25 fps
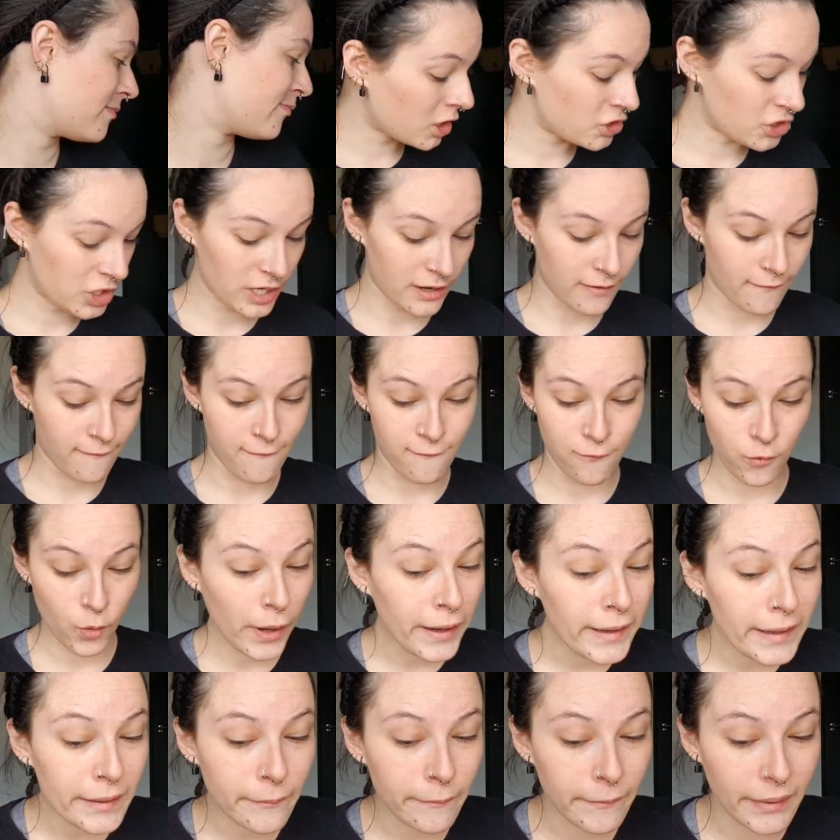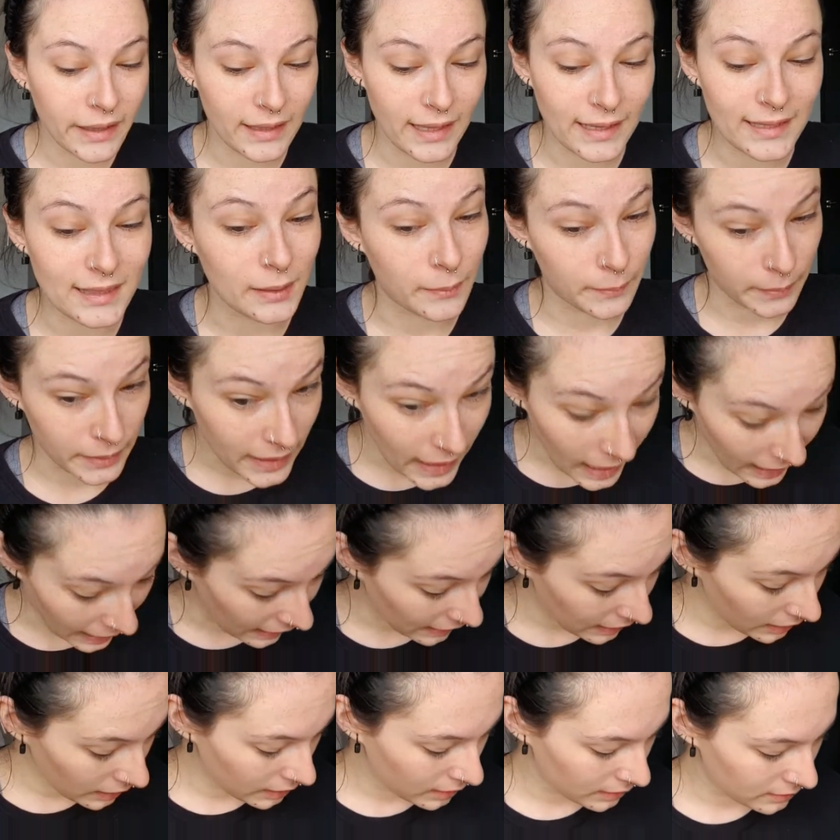She avoided me like the
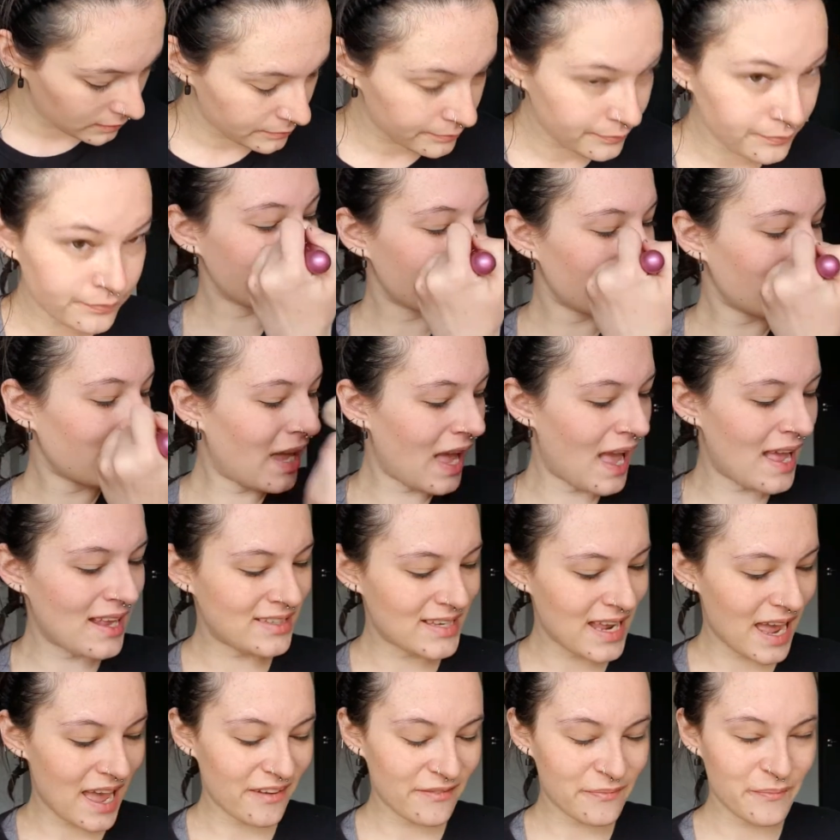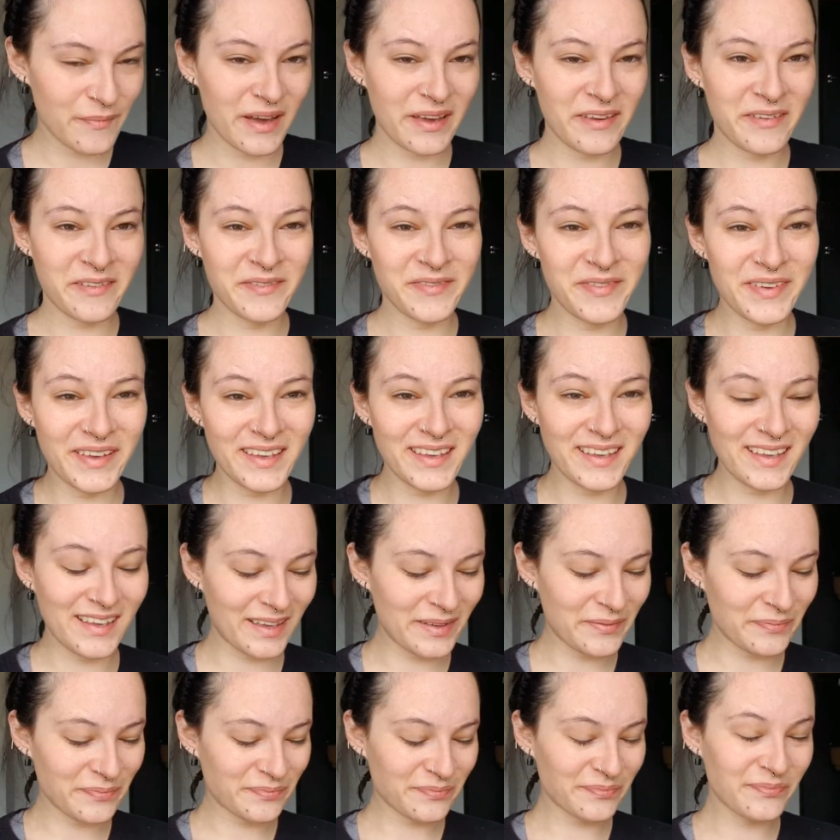plague. Had to have my
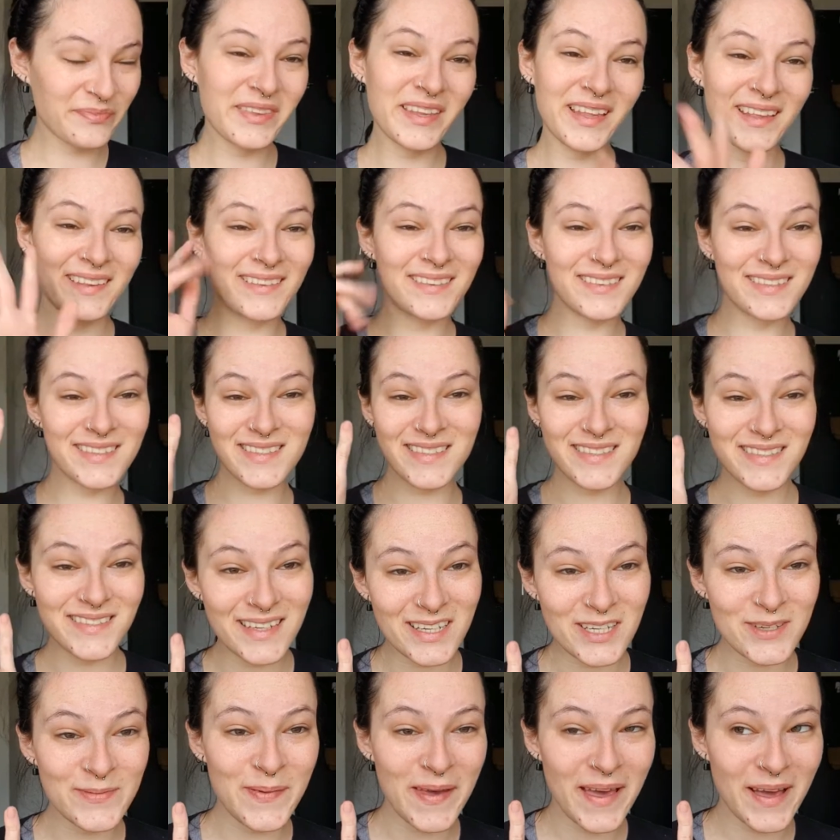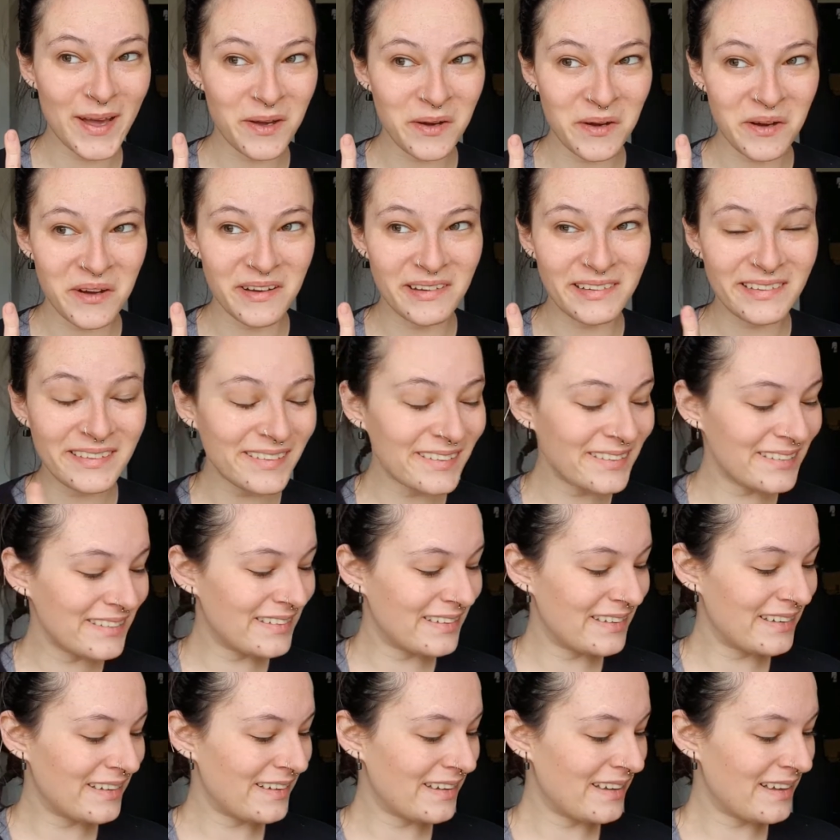finger stitched back on.
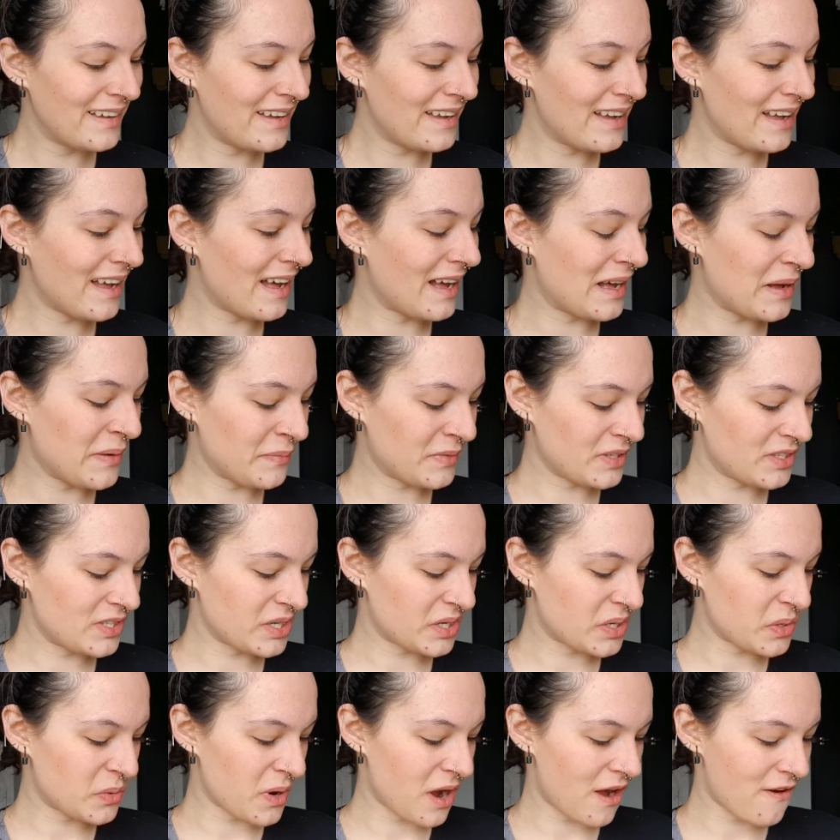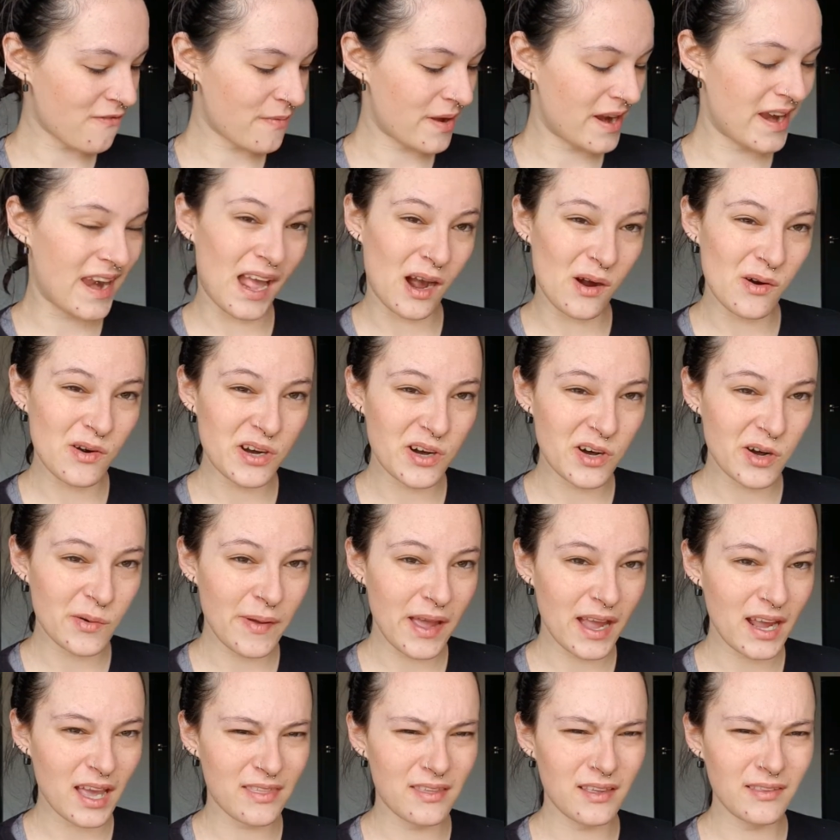Took a while for my nail to grow
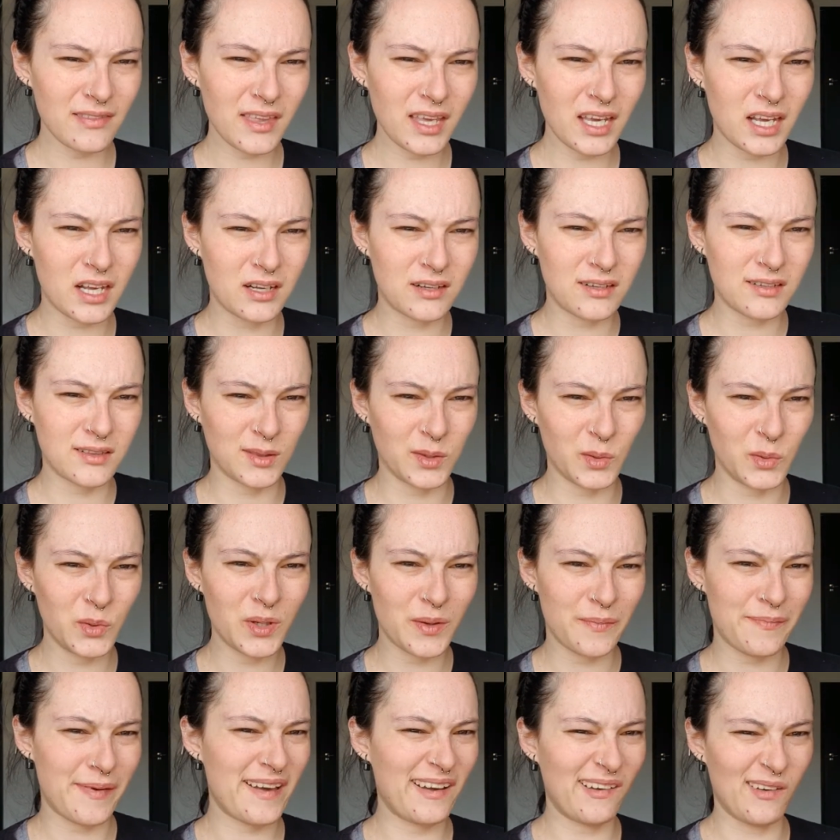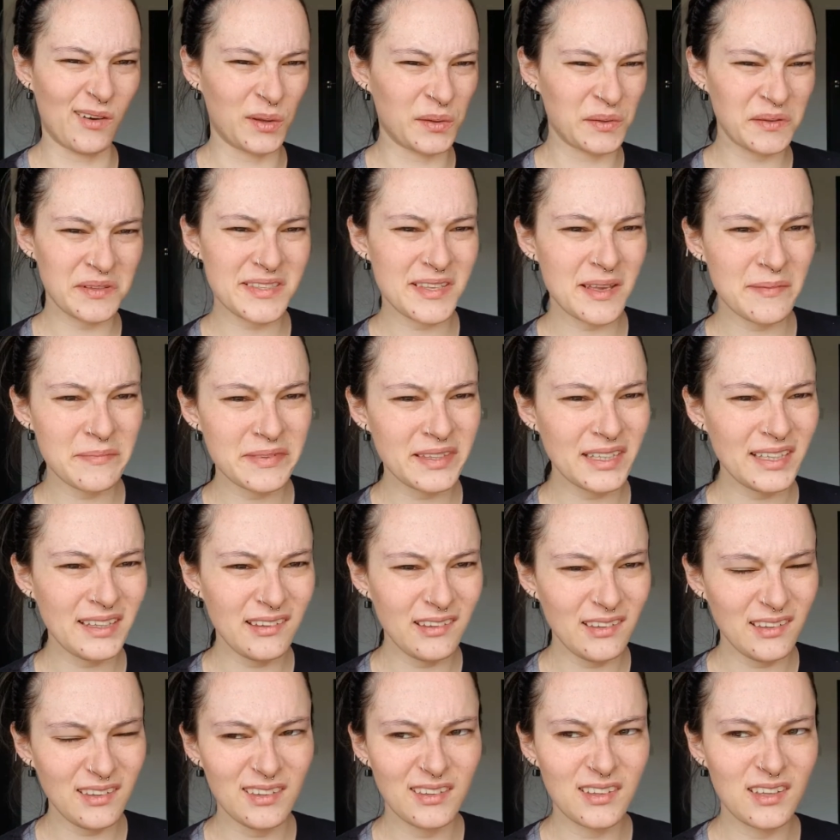back. I think they glued it back on or
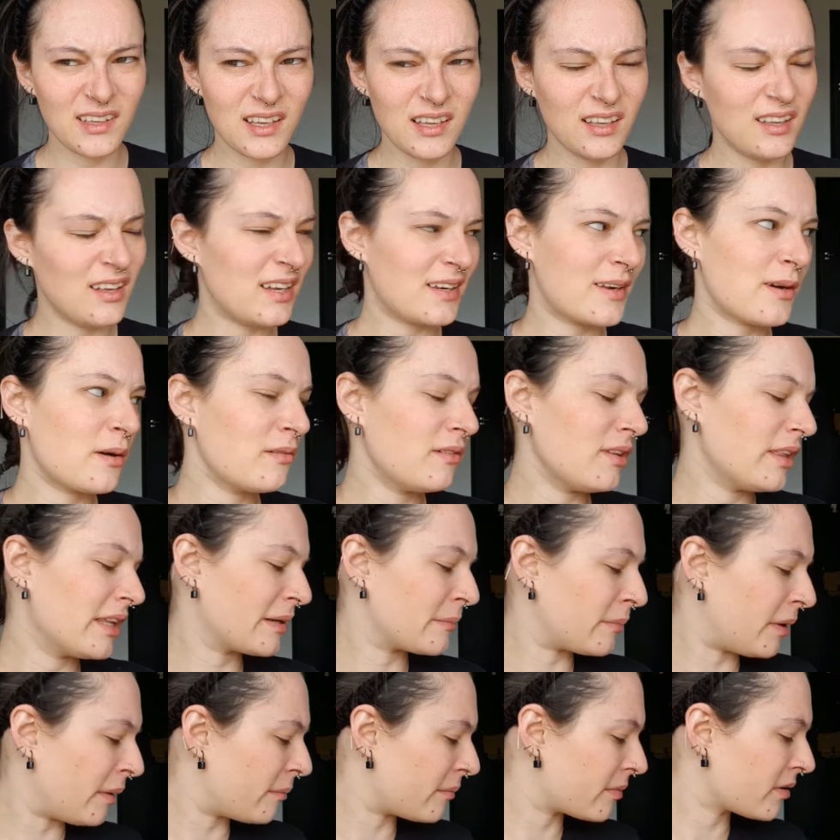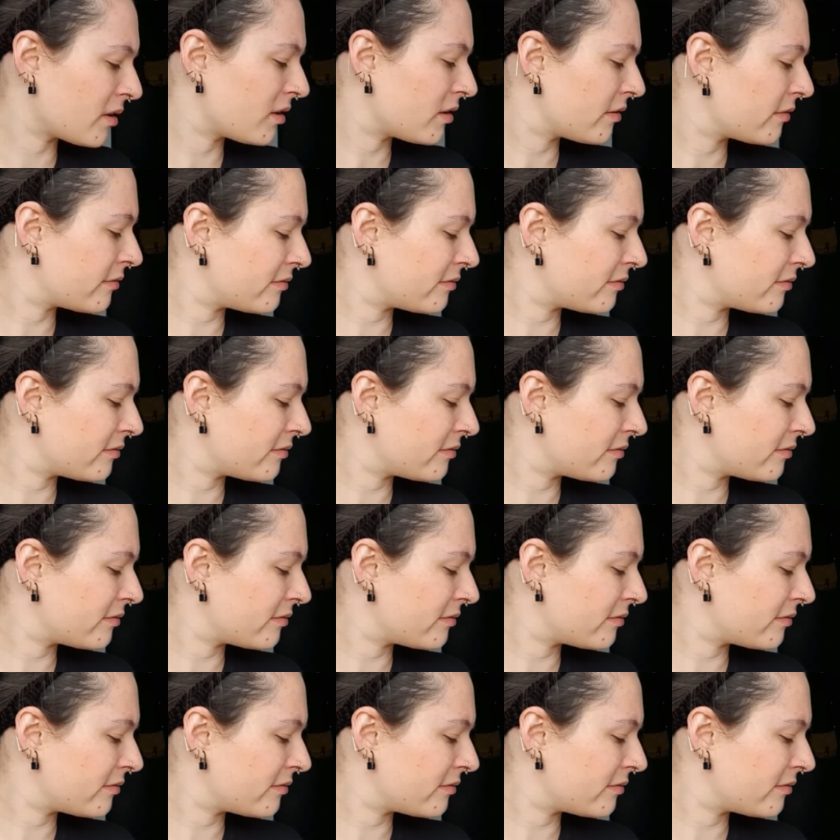something. I don't really remember.